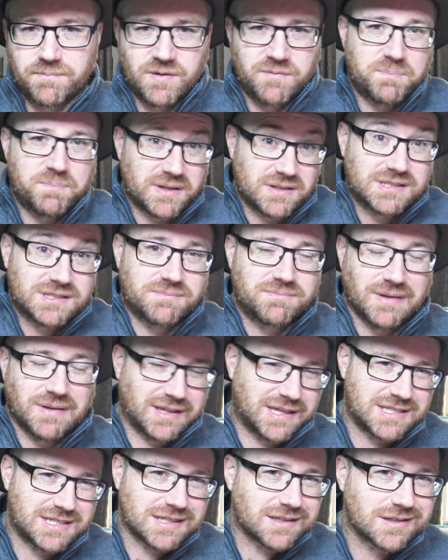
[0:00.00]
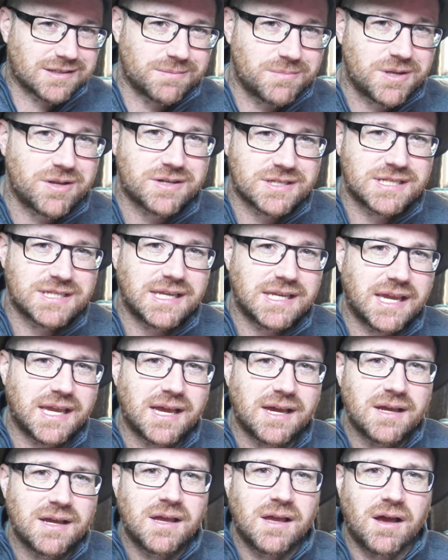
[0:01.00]
built a nice little community
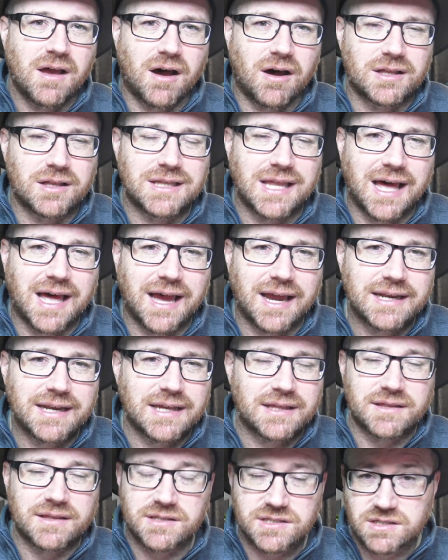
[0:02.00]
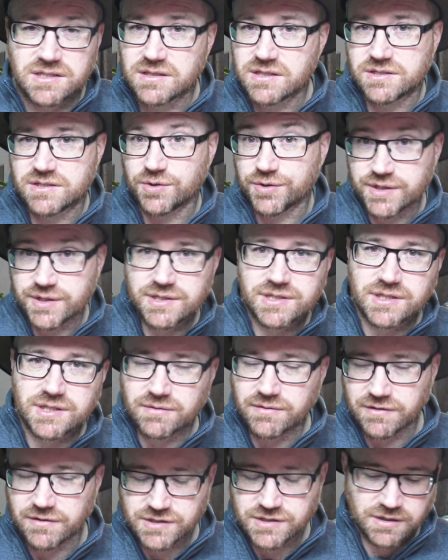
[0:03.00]
here online, and there's others
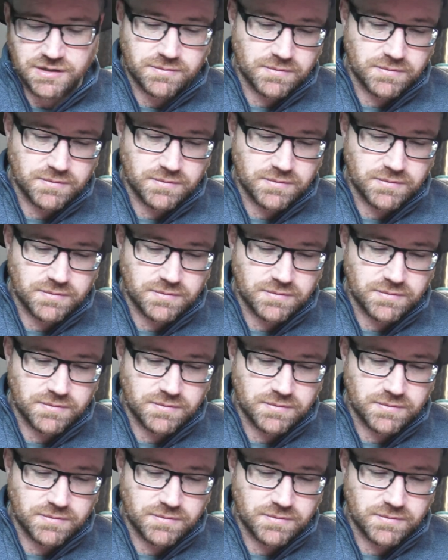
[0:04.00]
who also,